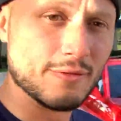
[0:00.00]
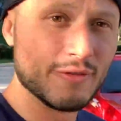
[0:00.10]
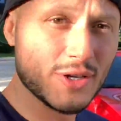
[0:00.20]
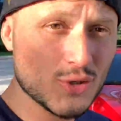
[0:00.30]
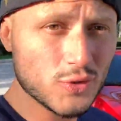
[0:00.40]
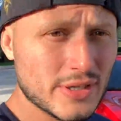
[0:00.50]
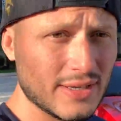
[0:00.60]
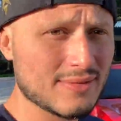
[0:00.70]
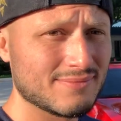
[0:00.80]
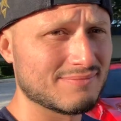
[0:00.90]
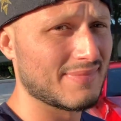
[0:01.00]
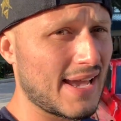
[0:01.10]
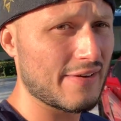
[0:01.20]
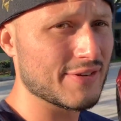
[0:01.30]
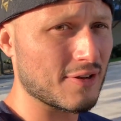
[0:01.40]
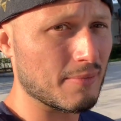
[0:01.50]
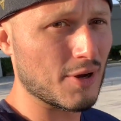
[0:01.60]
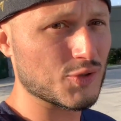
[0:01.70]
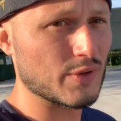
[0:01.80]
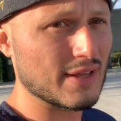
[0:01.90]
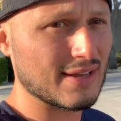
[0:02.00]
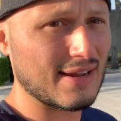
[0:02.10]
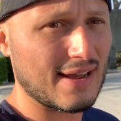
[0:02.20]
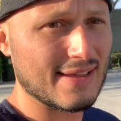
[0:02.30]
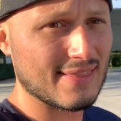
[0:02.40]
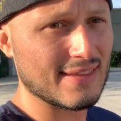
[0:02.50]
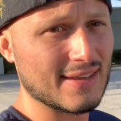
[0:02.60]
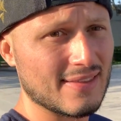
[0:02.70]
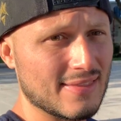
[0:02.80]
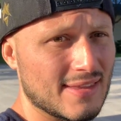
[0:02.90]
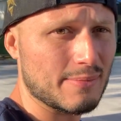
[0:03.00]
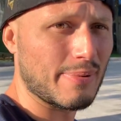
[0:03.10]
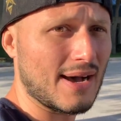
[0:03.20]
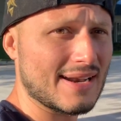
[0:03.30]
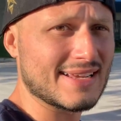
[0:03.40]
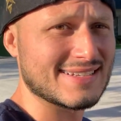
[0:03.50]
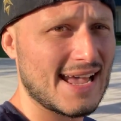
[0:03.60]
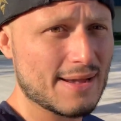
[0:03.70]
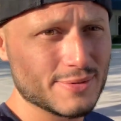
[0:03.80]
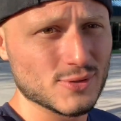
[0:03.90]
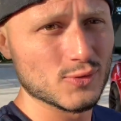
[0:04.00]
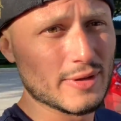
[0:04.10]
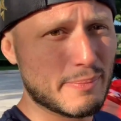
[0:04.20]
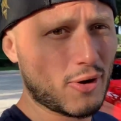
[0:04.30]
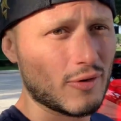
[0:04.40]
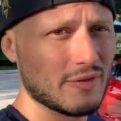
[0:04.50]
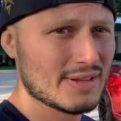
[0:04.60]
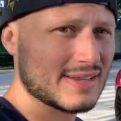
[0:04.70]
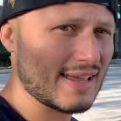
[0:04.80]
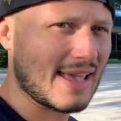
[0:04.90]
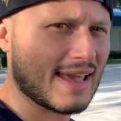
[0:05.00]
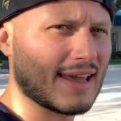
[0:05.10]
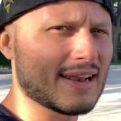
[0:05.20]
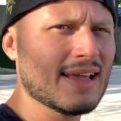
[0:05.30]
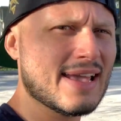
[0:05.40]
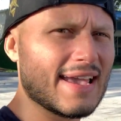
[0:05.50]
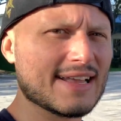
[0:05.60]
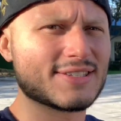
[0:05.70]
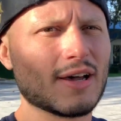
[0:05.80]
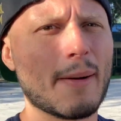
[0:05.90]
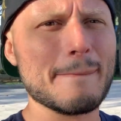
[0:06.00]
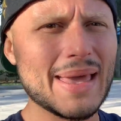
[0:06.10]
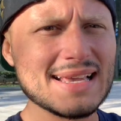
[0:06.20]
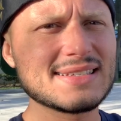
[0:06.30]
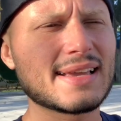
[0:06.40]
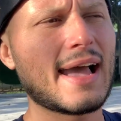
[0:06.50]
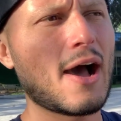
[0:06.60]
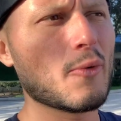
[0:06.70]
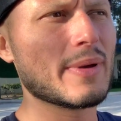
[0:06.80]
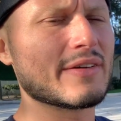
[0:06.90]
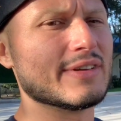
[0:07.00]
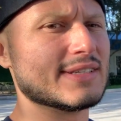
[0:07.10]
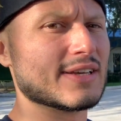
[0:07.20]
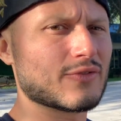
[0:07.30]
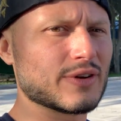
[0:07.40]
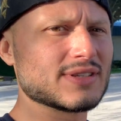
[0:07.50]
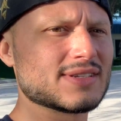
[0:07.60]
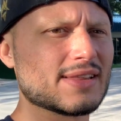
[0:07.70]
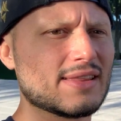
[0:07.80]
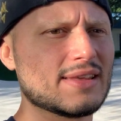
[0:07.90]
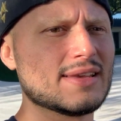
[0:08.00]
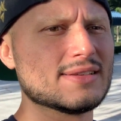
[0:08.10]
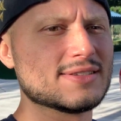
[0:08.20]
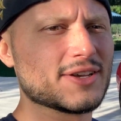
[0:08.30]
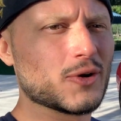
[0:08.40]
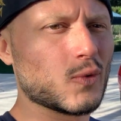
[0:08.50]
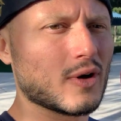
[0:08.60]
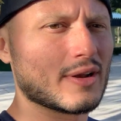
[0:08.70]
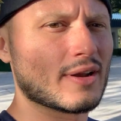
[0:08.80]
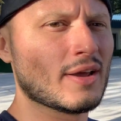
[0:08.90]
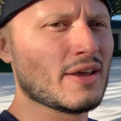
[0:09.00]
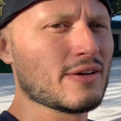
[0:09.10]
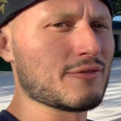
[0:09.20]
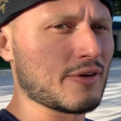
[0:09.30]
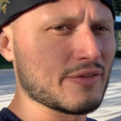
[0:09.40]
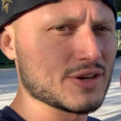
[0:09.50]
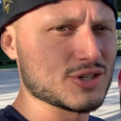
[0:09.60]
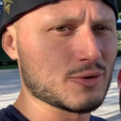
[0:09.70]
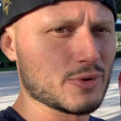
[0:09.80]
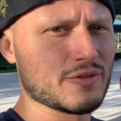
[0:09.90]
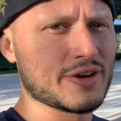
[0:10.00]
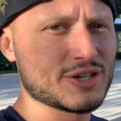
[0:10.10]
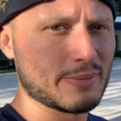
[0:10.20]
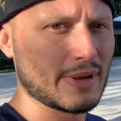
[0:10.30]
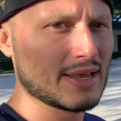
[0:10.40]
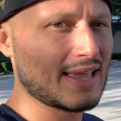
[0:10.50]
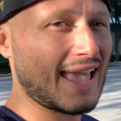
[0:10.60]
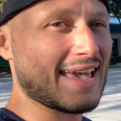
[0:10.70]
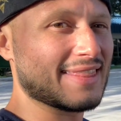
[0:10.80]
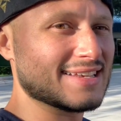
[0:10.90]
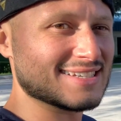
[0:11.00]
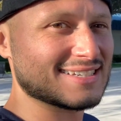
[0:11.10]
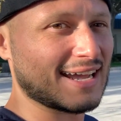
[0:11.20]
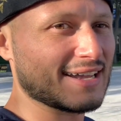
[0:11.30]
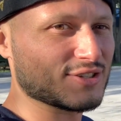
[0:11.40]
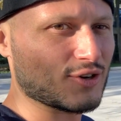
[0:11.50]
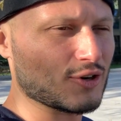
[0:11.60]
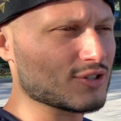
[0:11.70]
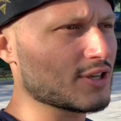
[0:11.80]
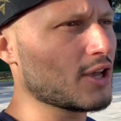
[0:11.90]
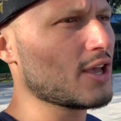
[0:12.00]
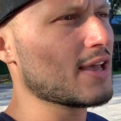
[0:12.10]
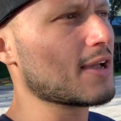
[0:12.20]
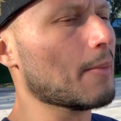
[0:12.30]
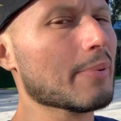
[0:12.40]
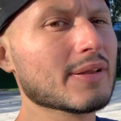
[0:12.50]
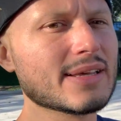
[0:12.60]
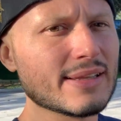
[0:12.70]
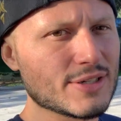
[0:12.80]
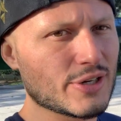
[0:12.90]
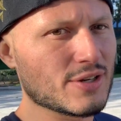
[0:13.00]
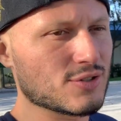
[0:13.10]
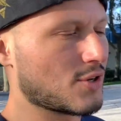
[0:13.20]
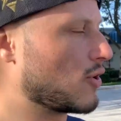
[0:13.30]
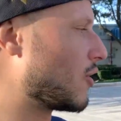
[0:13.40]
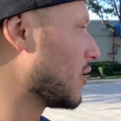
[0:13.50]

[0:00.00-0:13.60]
visually, I haven't done much with it. I think the body is absolutely perfect, and it's amazing how big of a difference the ZL1 front fascia and rear fascia make, and these side skirts completely change the car.